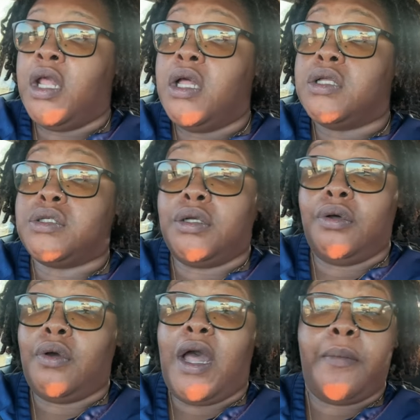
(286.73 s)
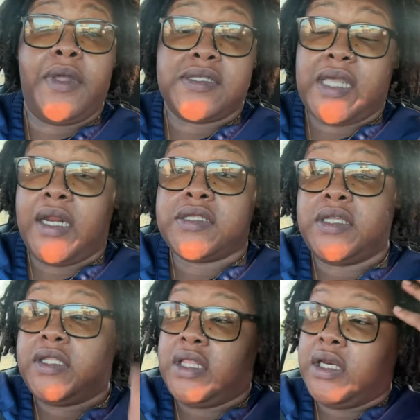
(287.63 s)
so I'm excited to
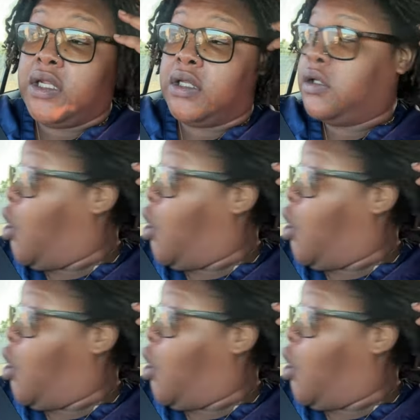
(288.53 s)
get that done.